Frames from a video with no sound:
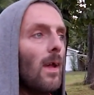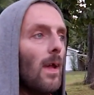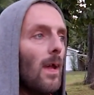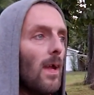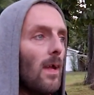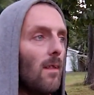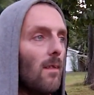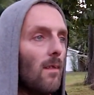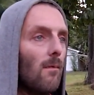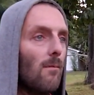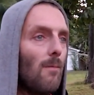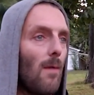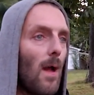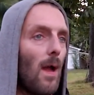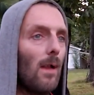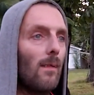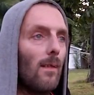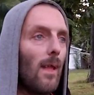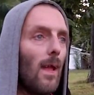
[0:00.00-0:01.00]
It's the
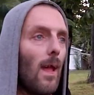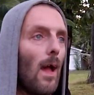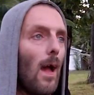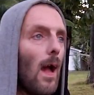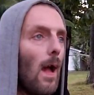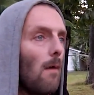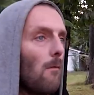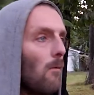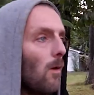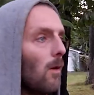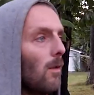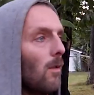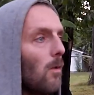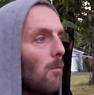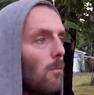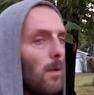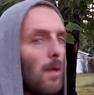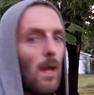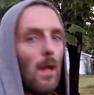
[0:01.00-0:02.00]
fact that I want to
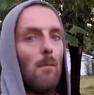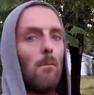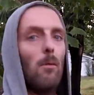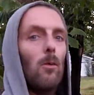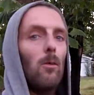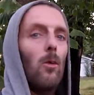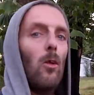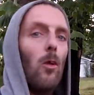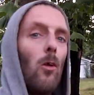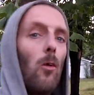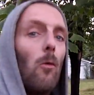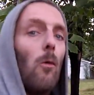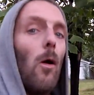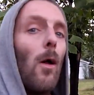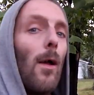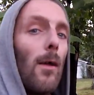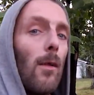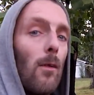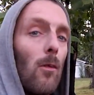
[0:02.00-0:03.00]
be able to
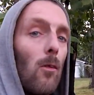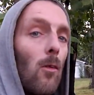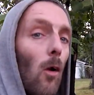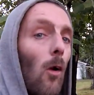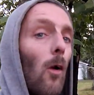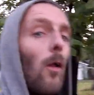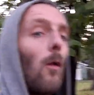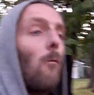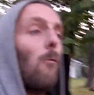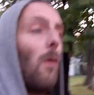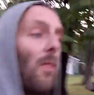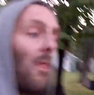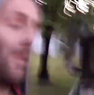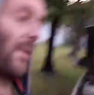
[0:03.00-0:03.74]
start it with a